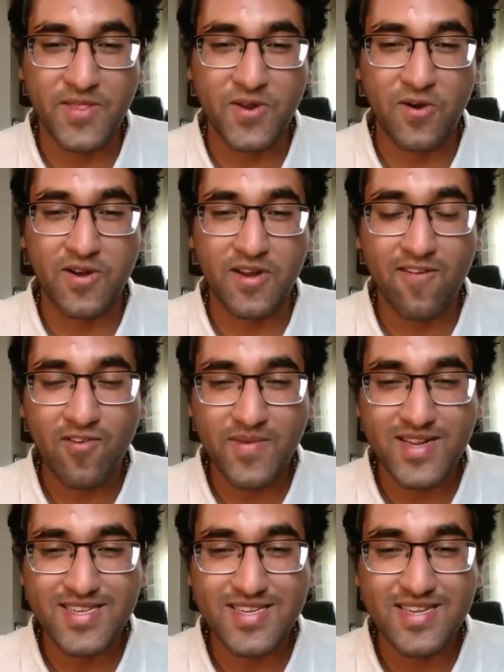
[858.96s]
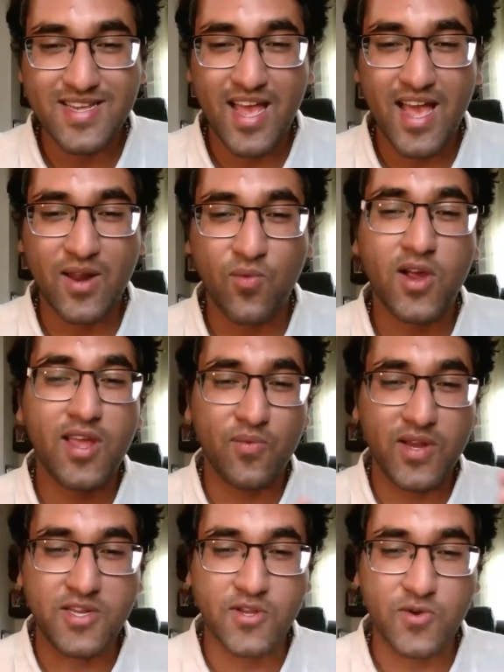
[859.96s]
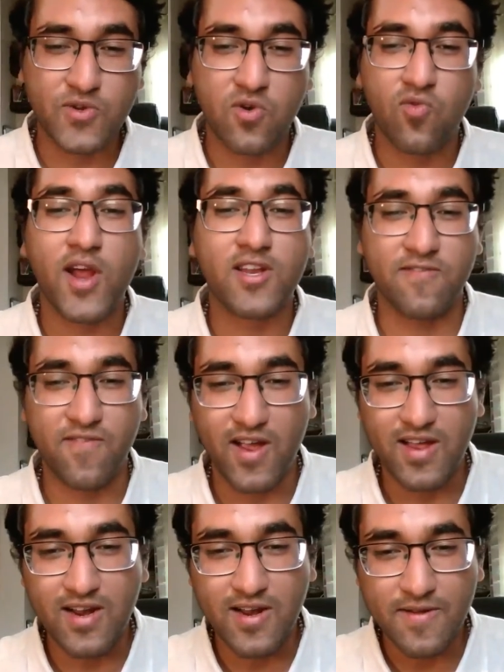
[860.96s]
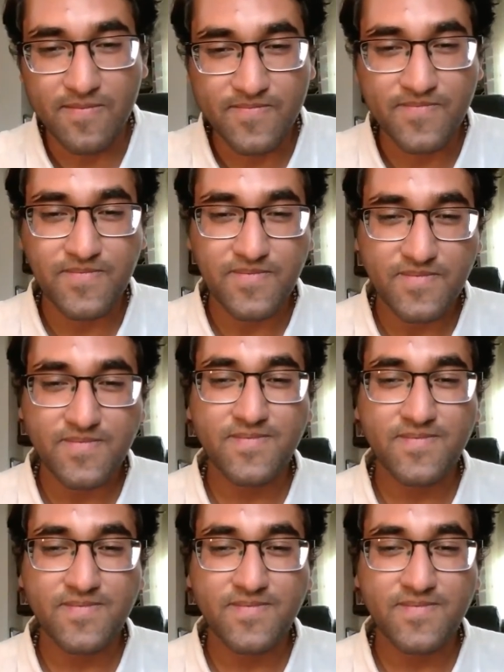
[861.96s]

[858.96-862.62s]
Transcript: by the current government, and what can we do to rectify it?